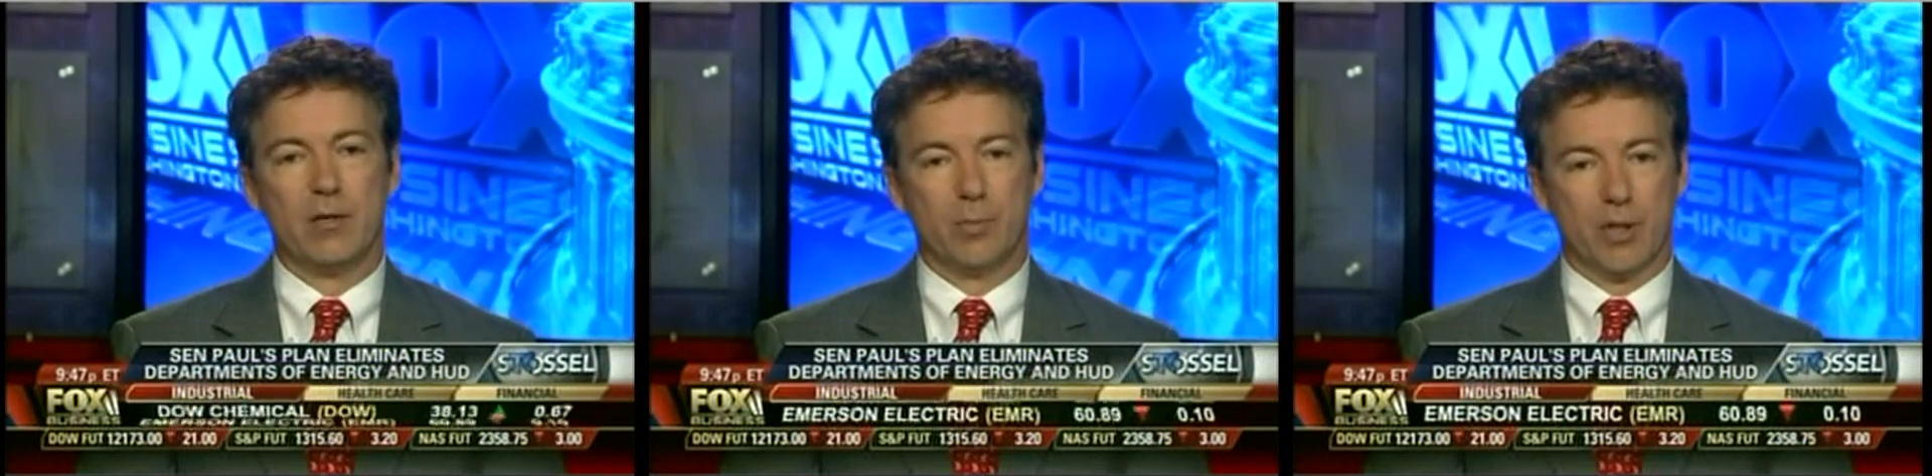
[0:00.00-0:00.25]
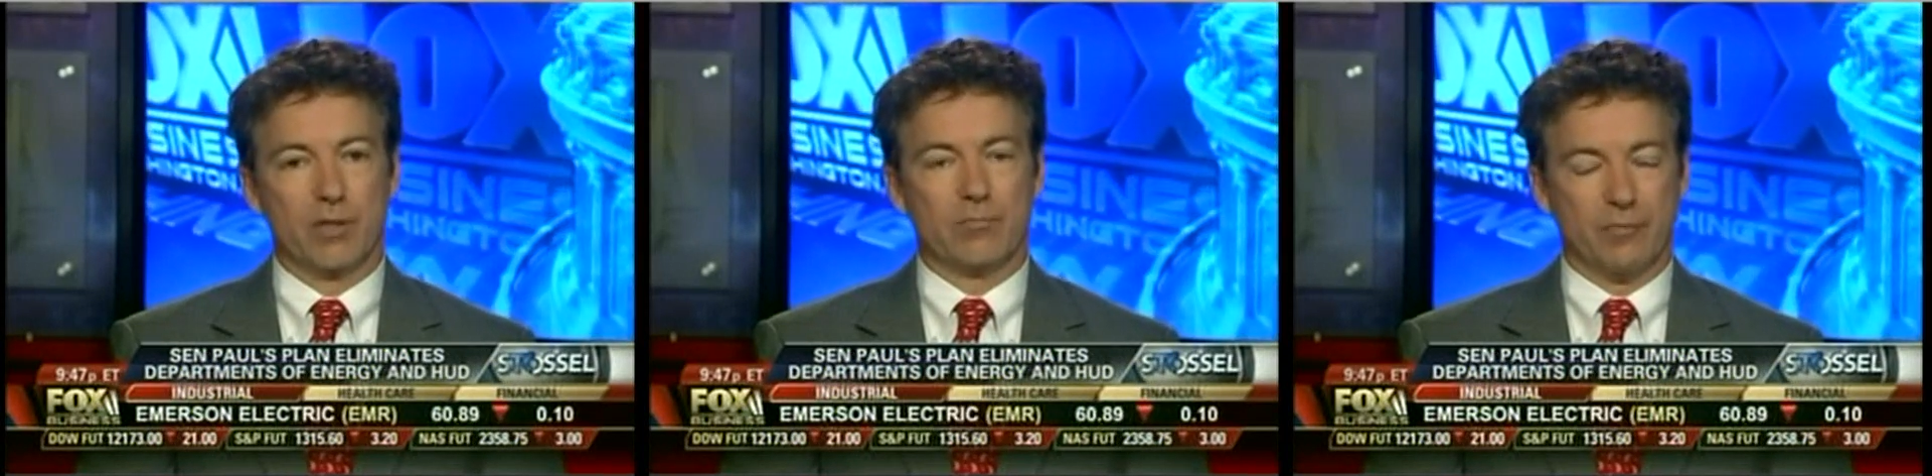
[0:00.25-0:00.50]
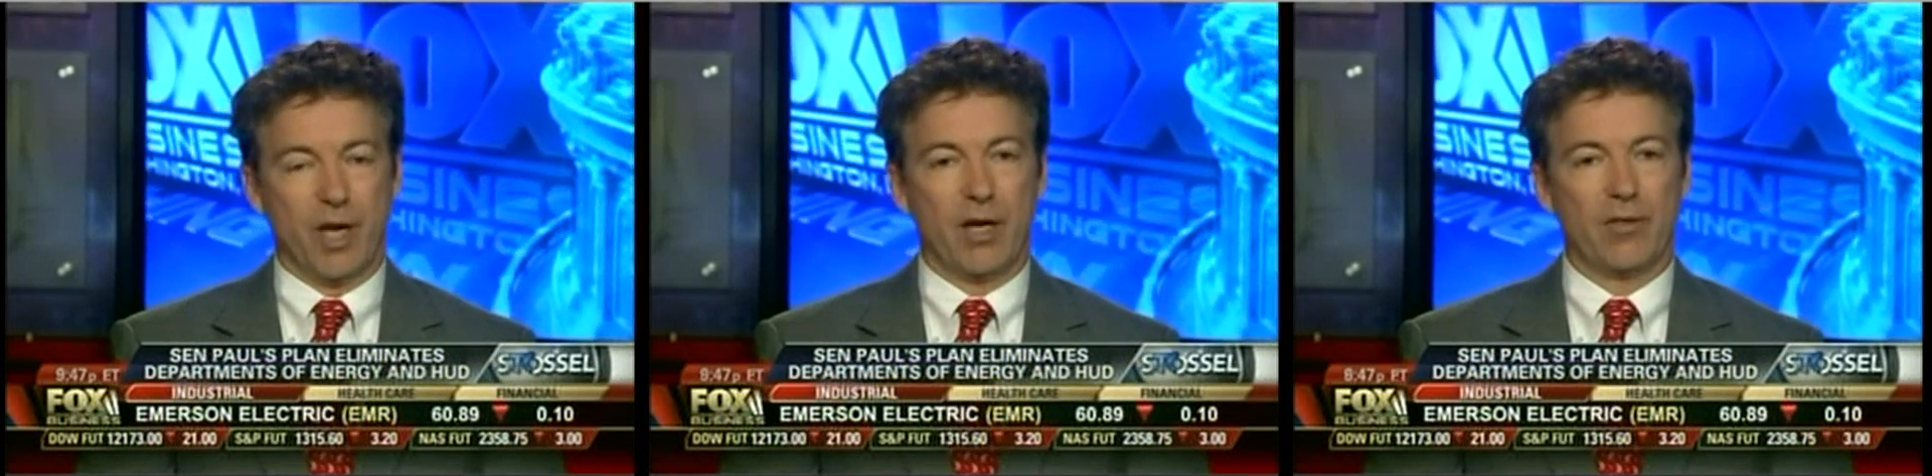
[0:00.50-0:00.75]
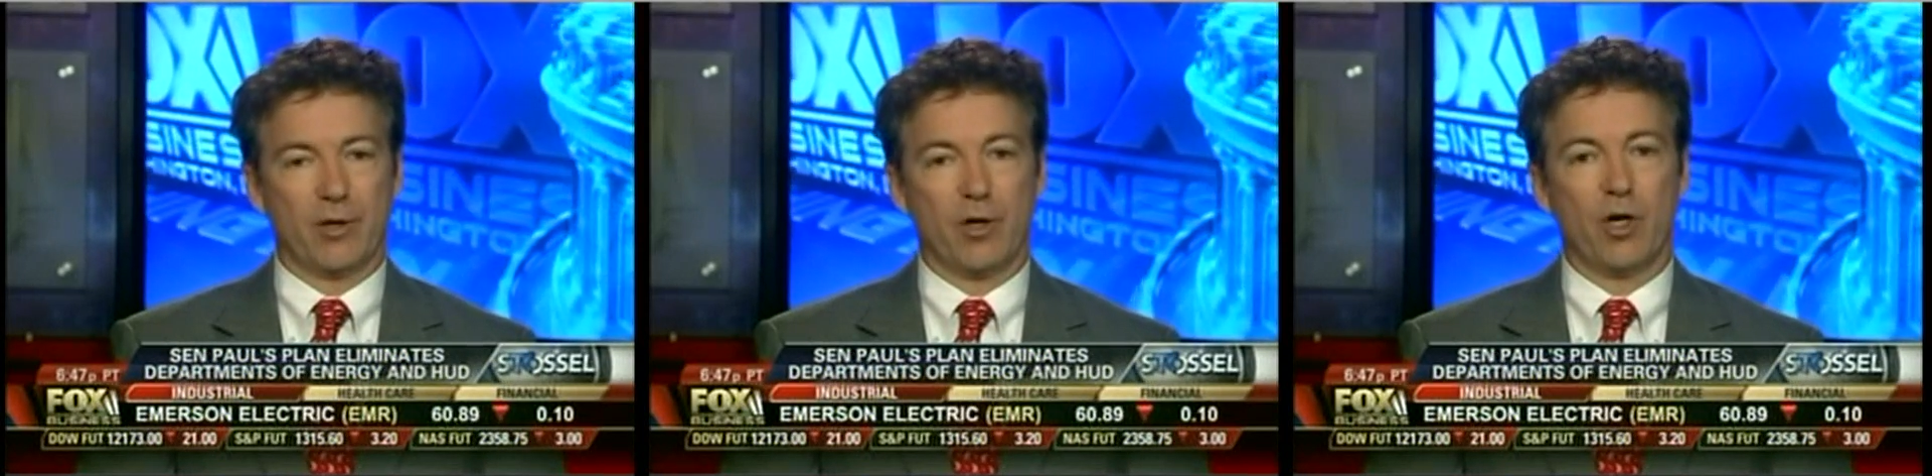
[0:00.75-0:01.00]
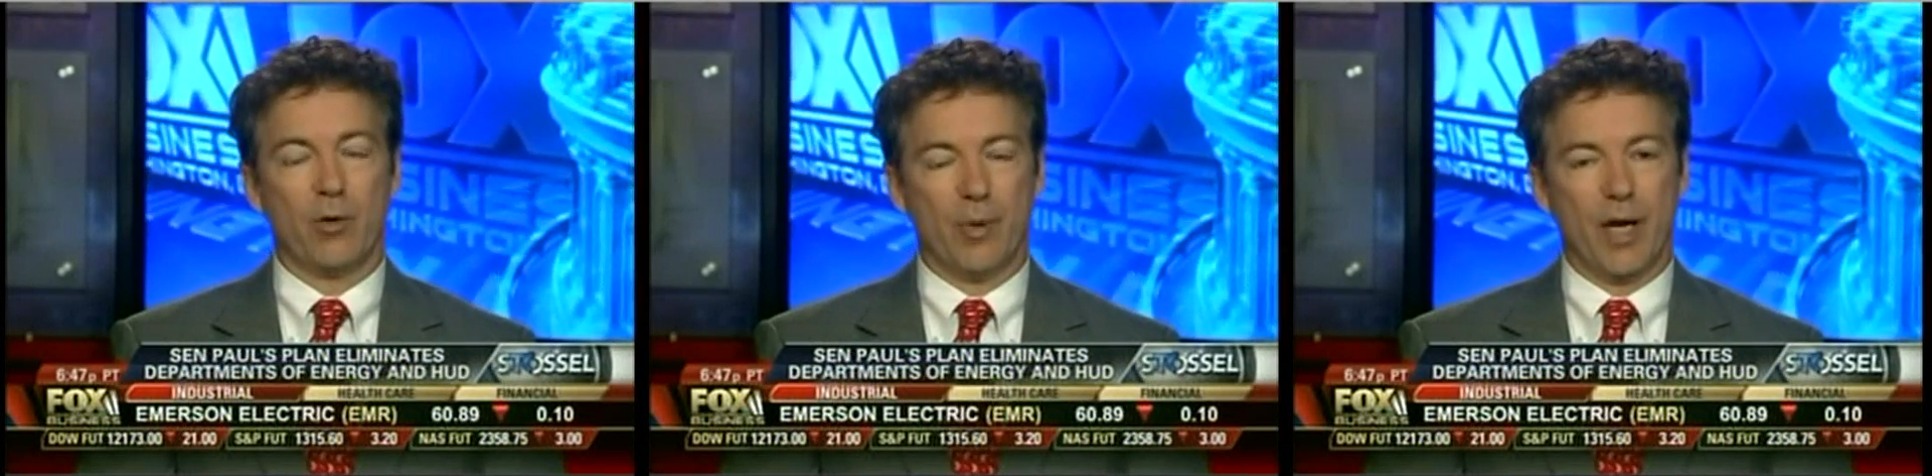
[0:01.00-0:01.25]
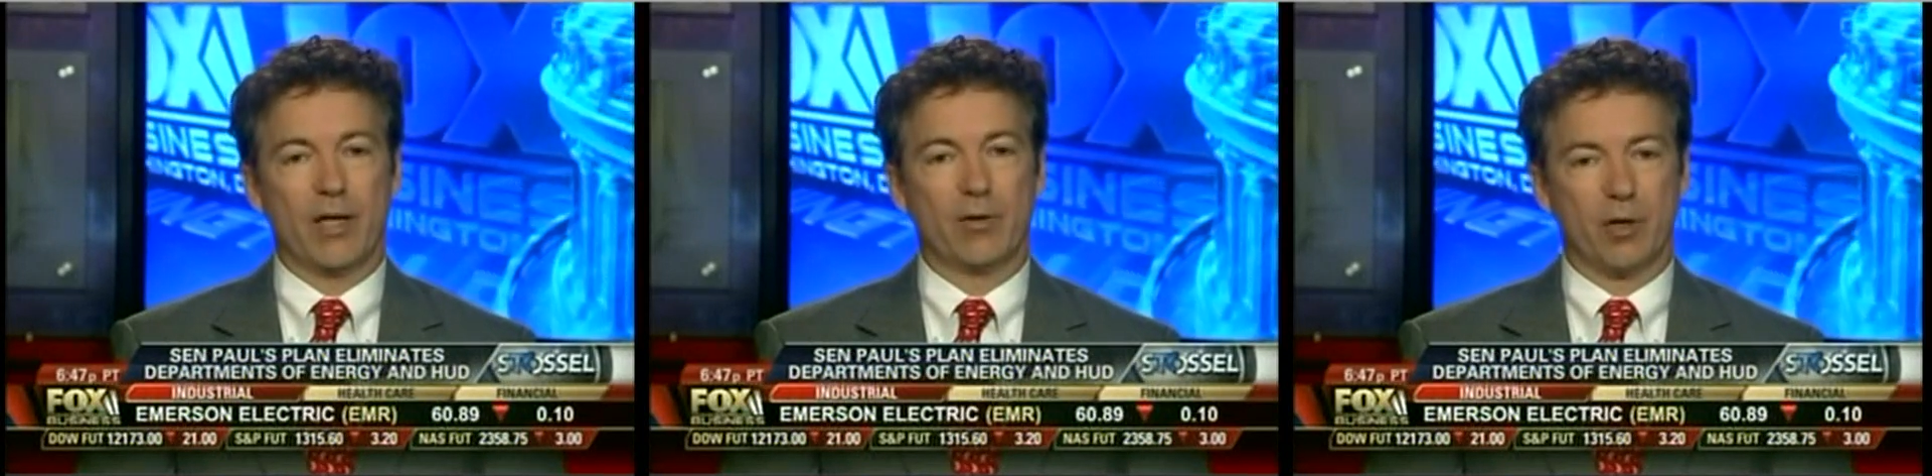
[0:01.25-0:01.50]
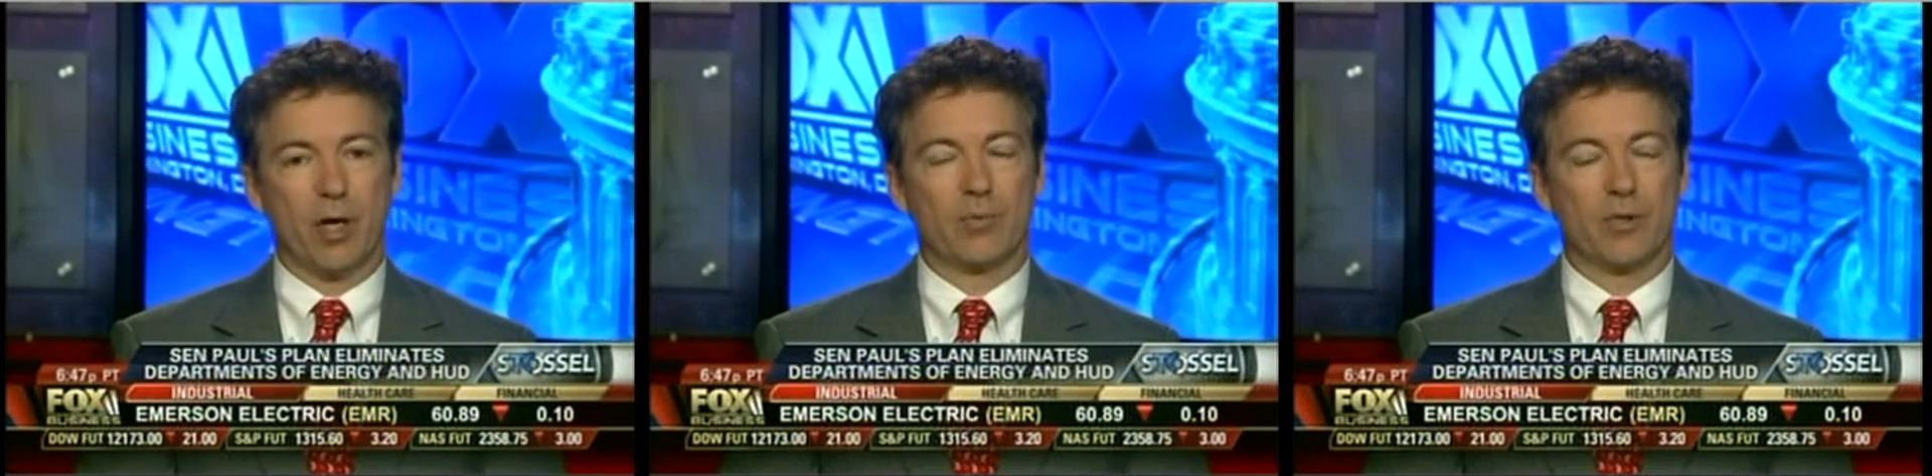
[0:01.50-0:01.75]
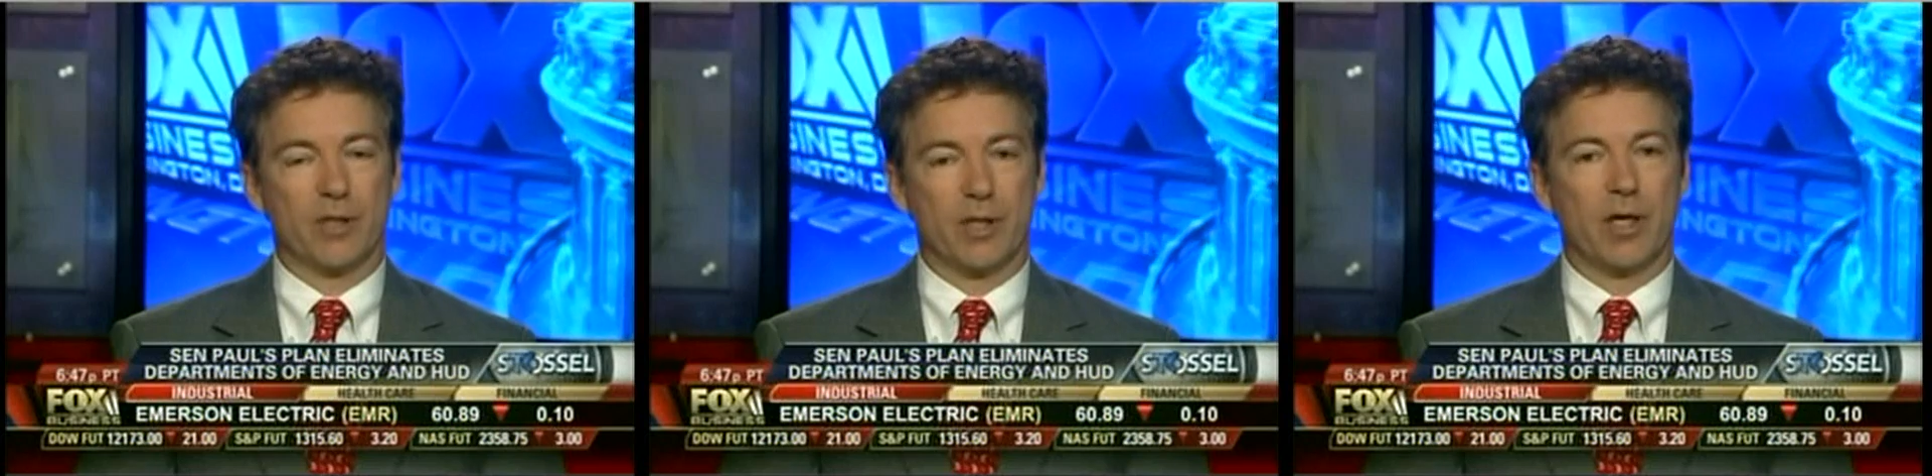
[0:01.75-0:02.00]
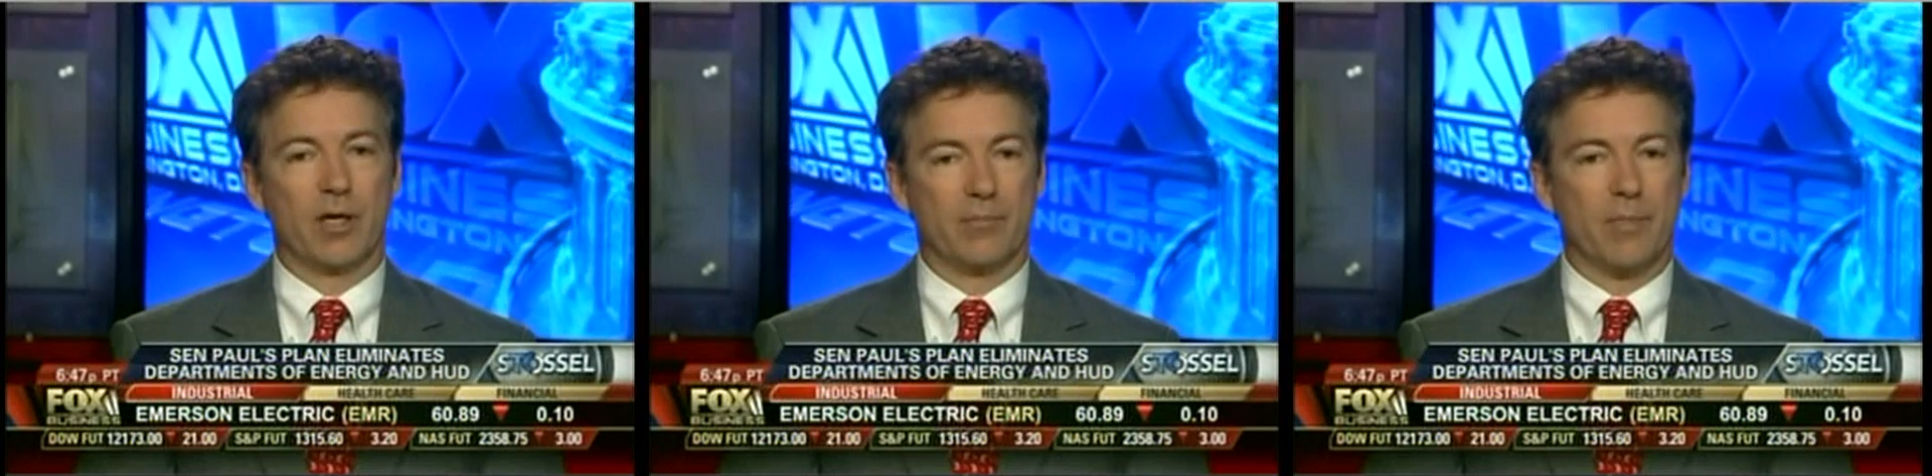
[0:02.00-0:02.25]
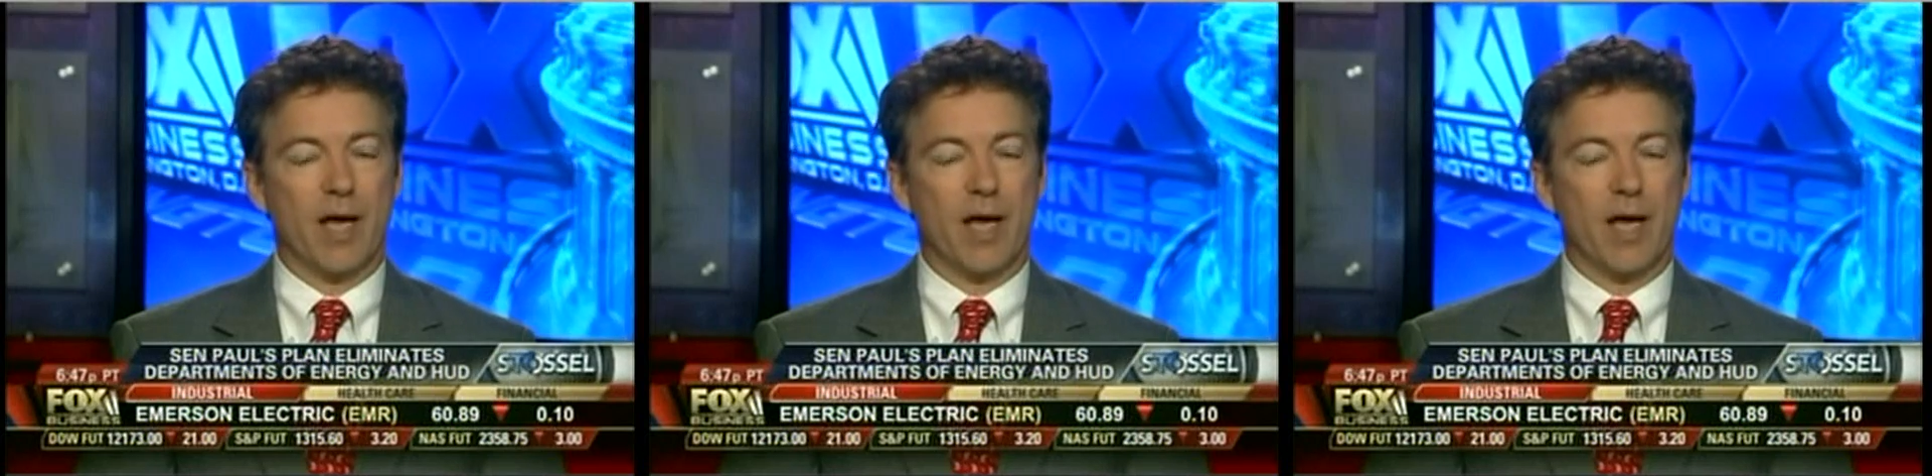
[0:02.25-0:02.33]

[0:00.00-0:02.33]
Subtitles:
but now they're all bankrupt and the